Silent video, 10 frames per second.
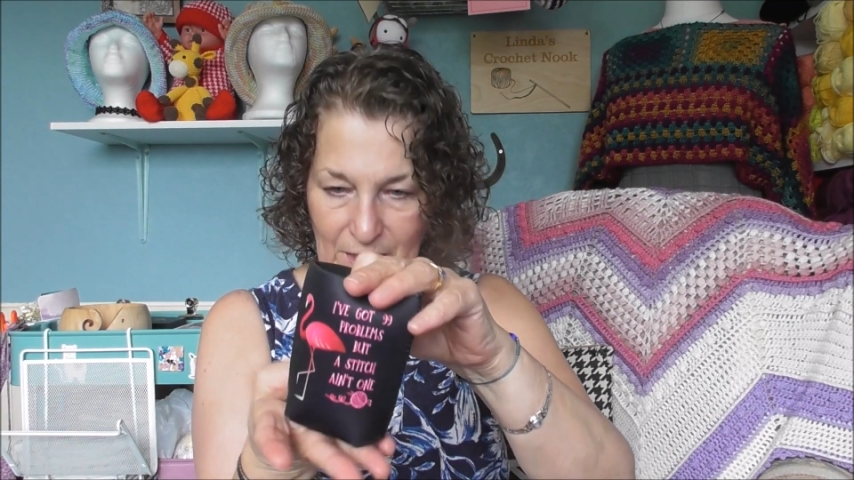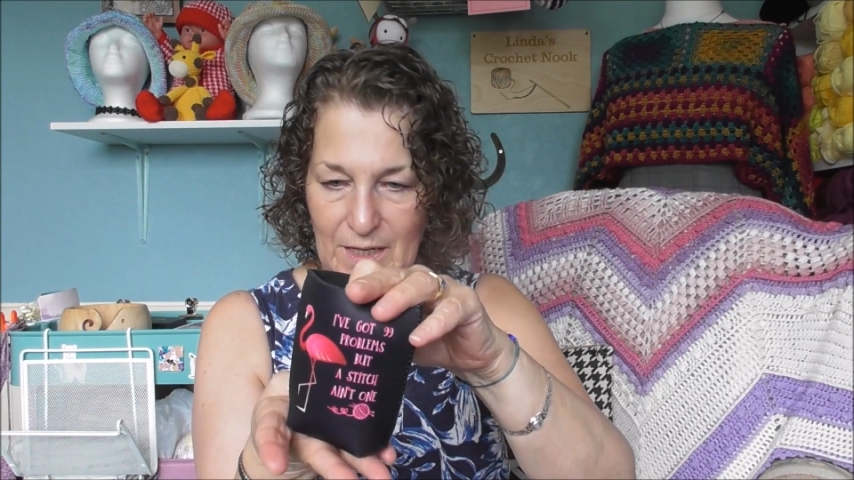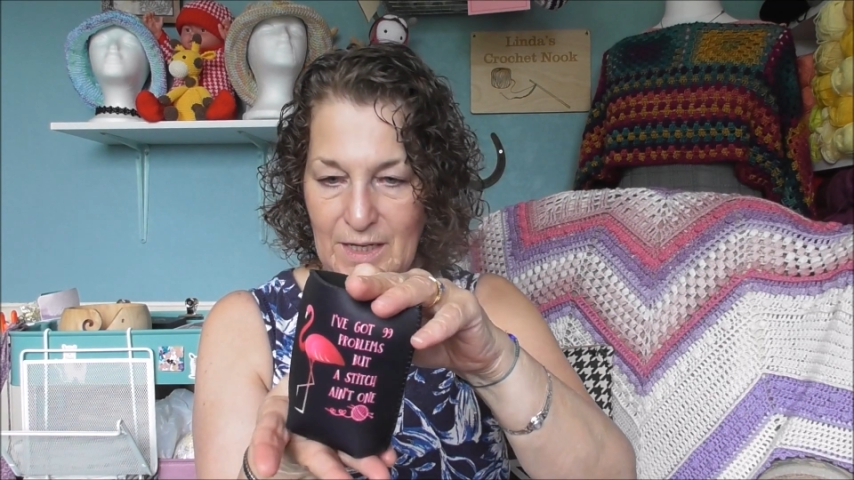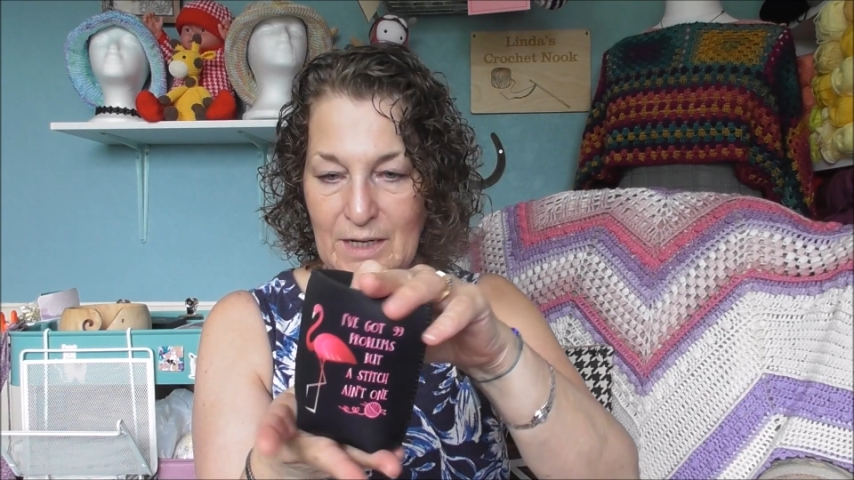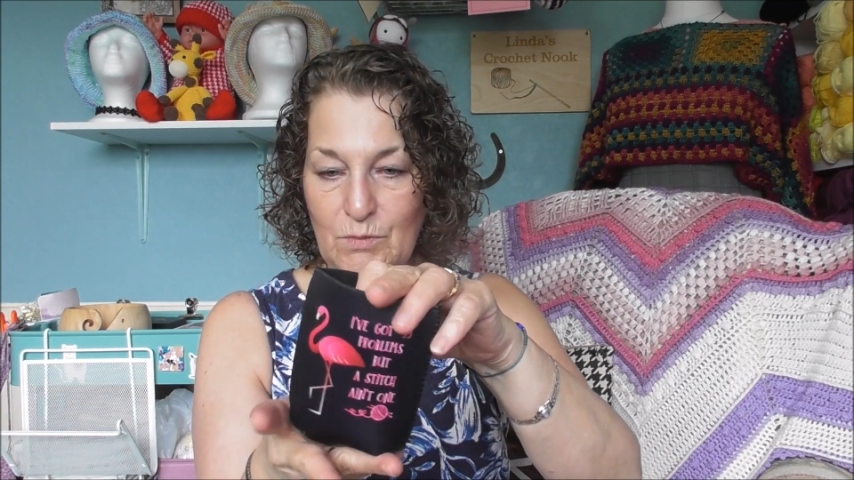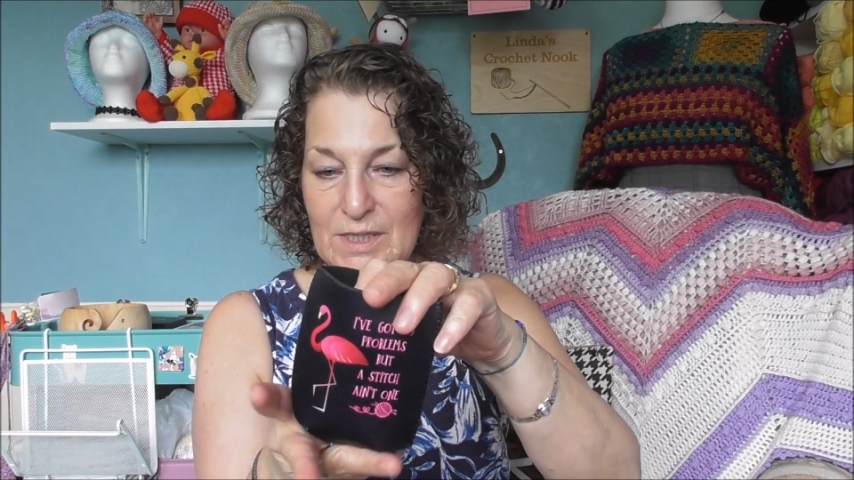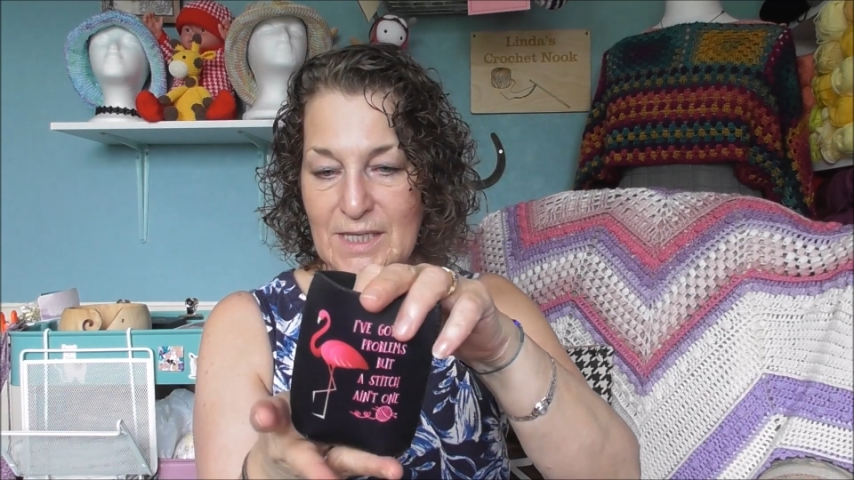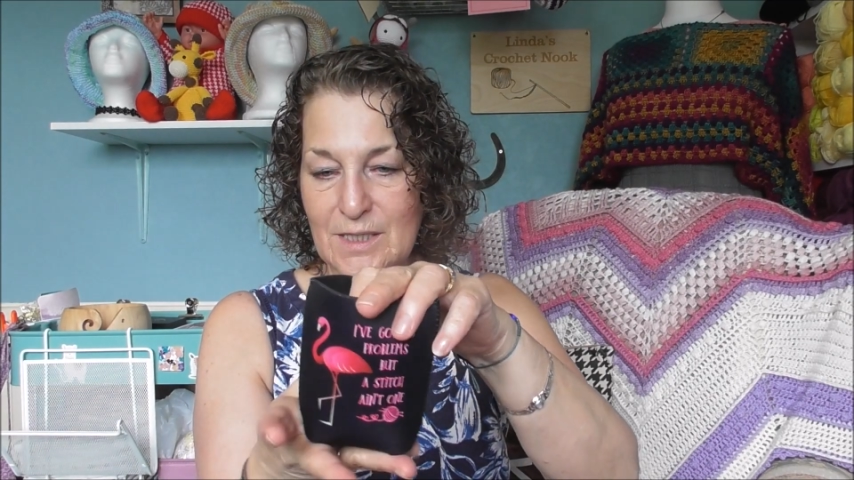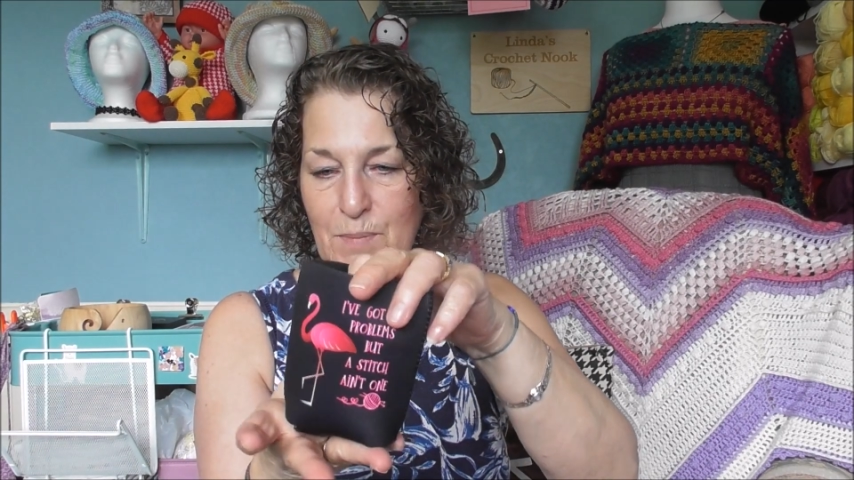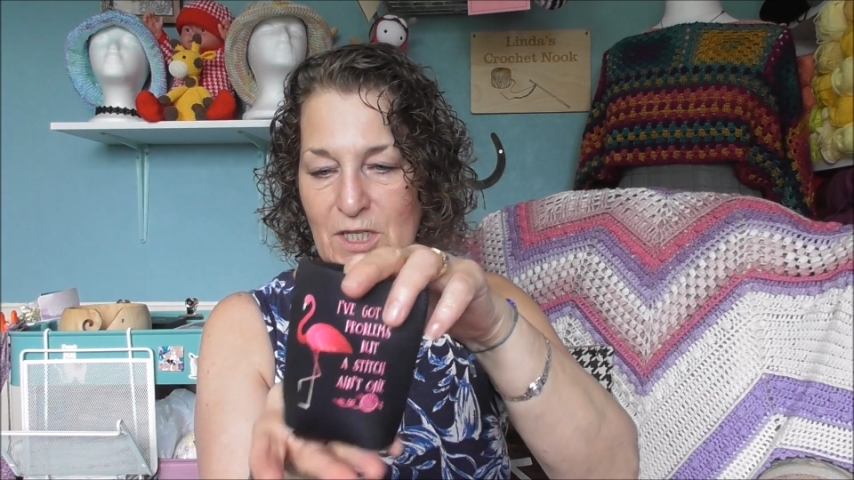and it was
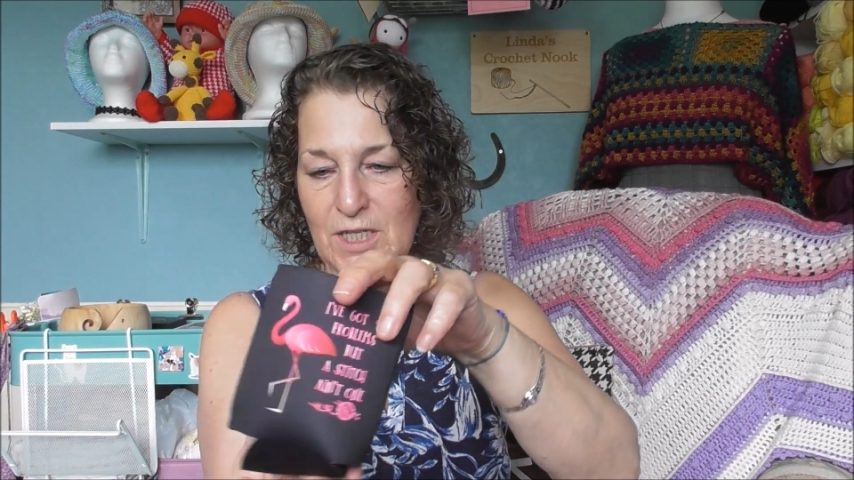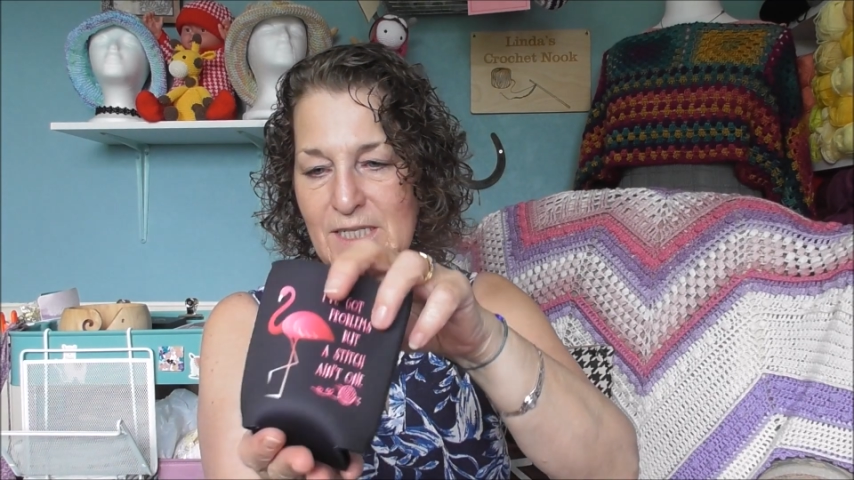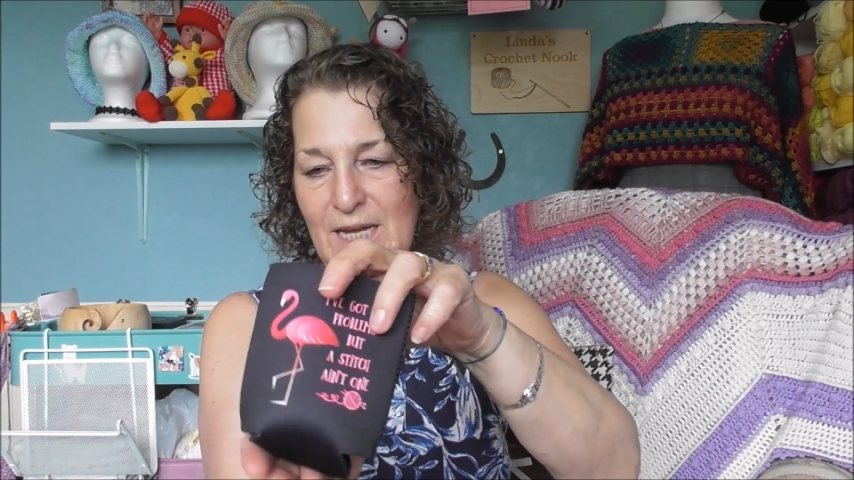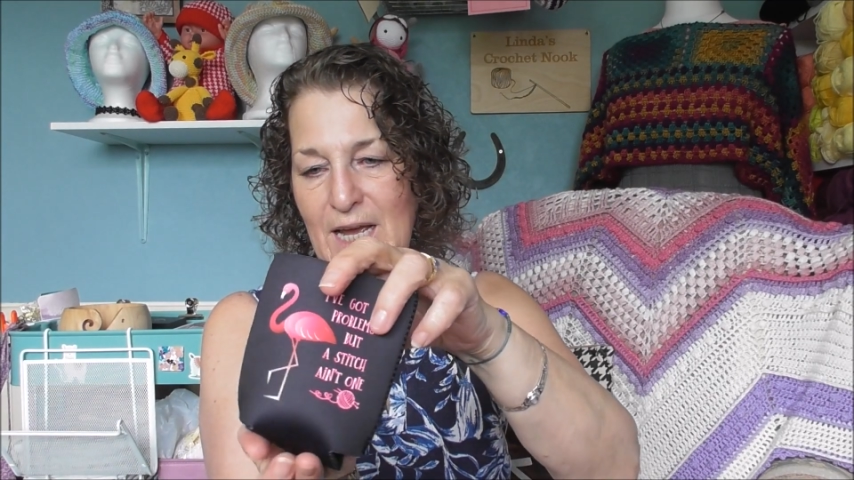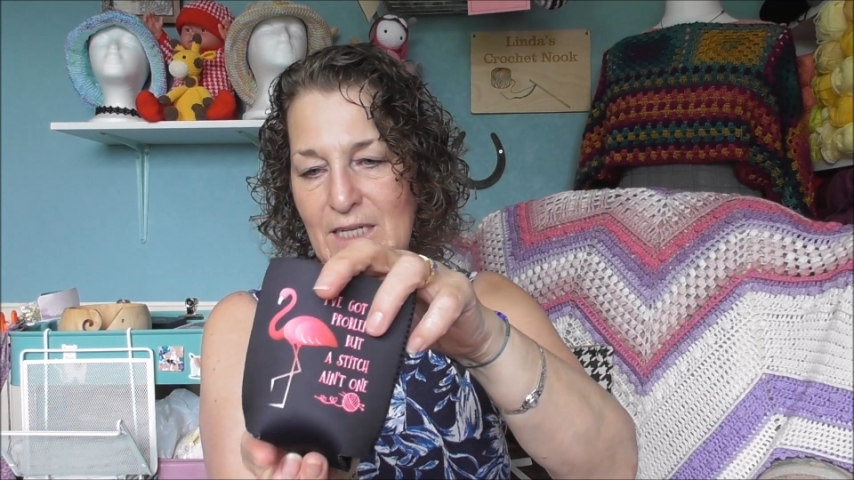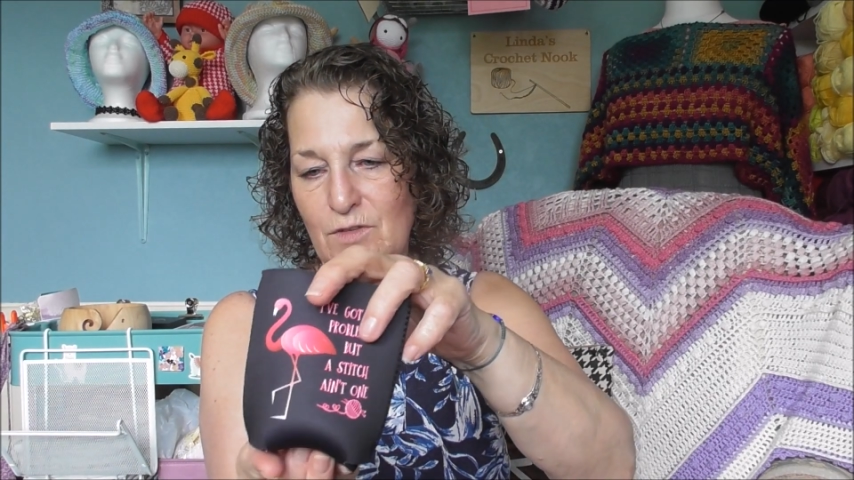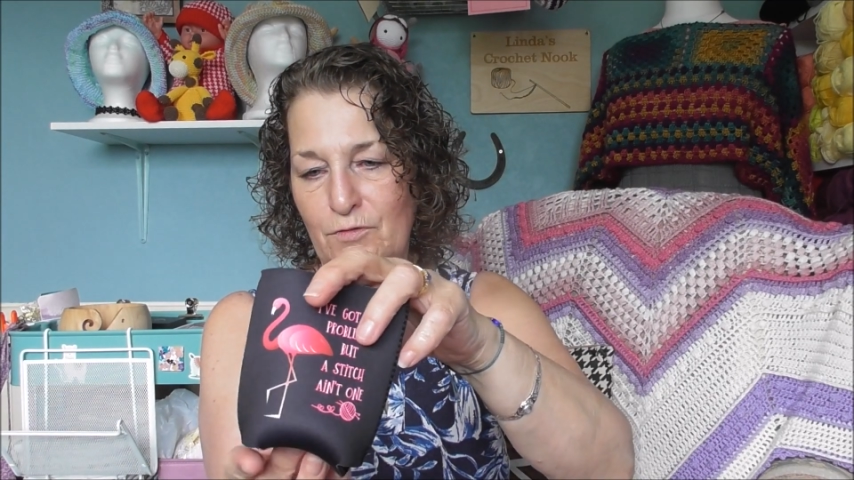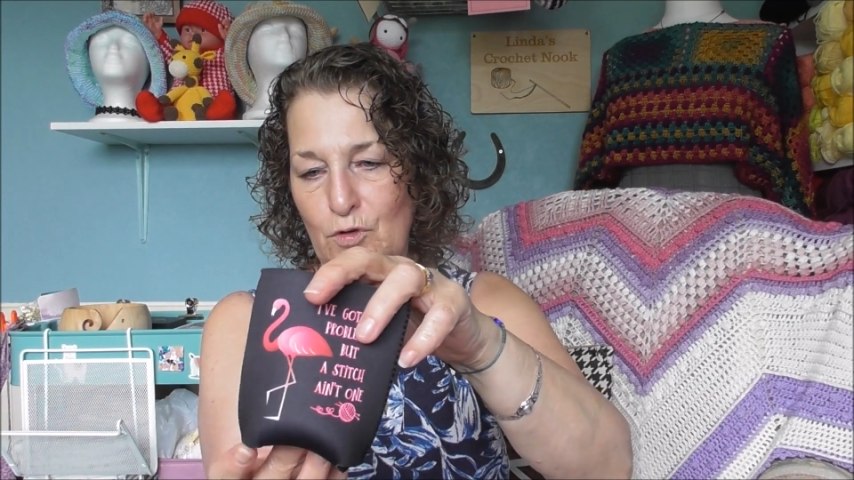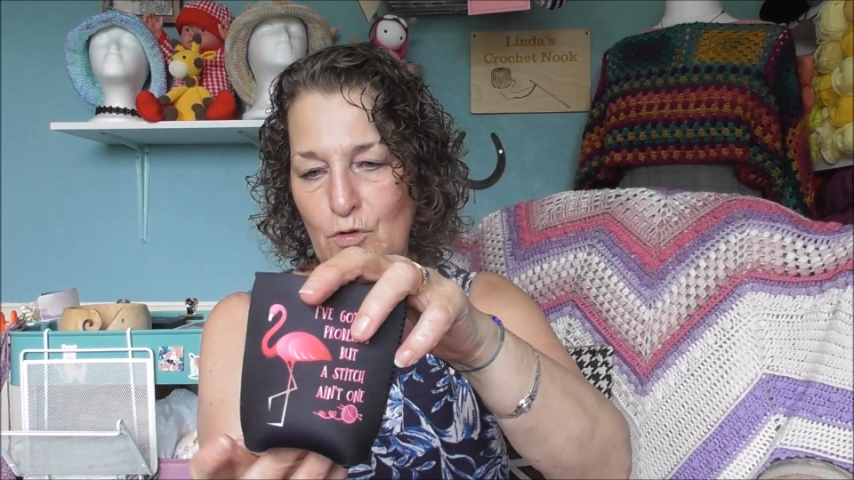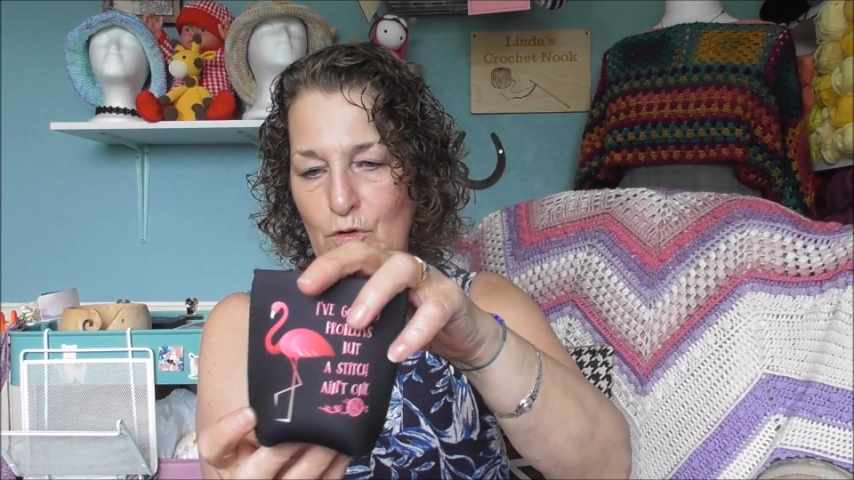especially designed
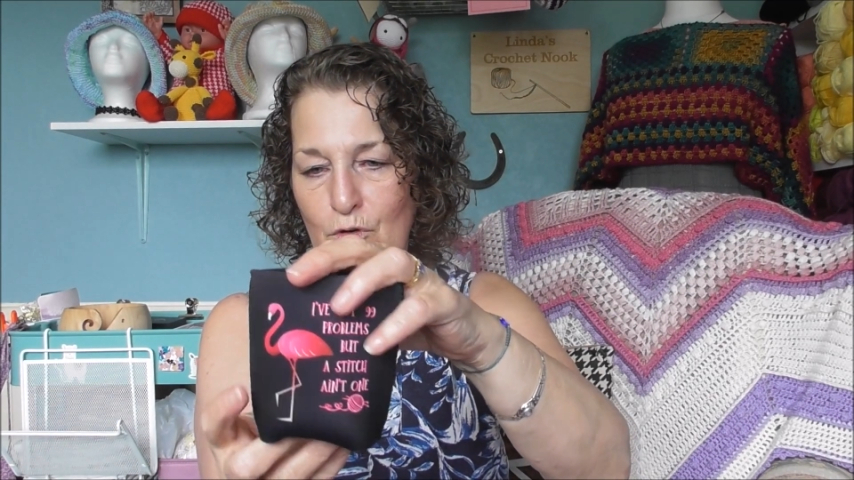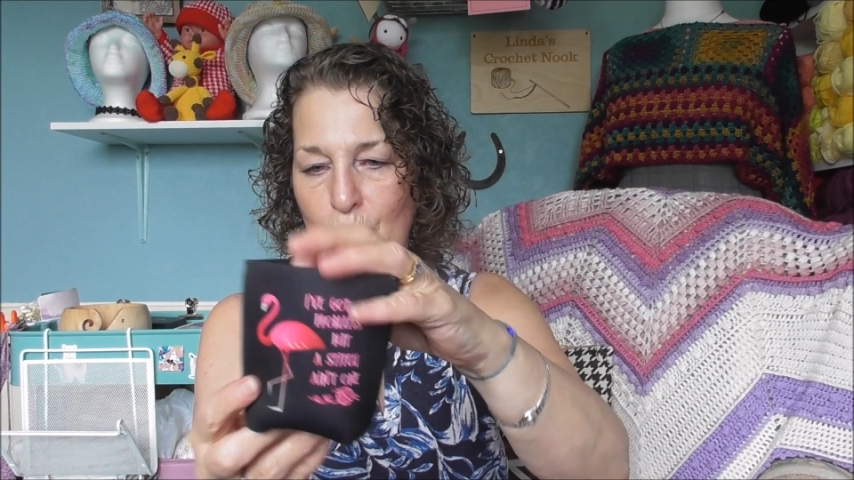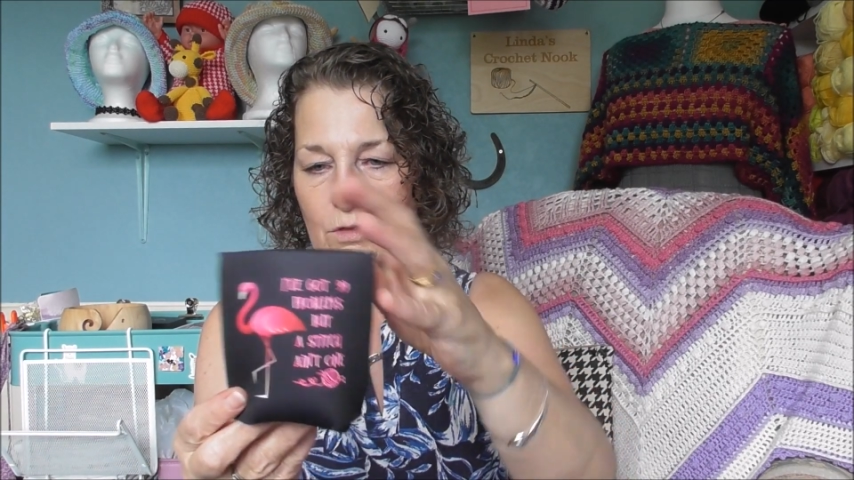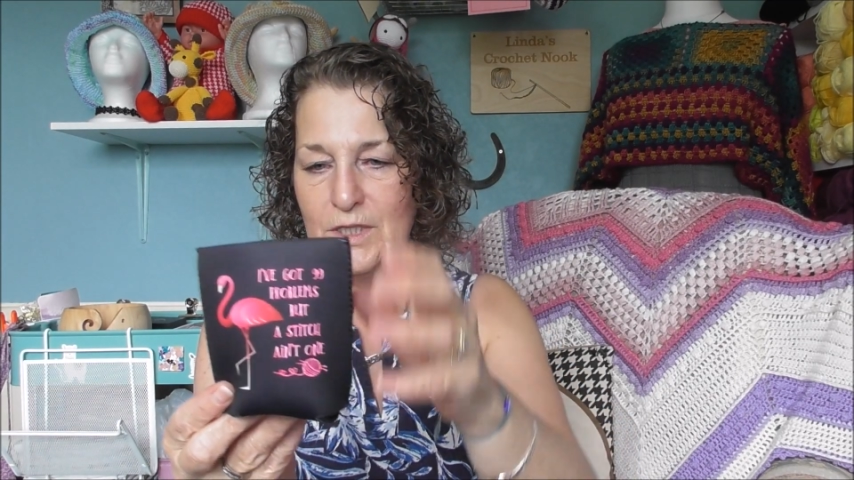for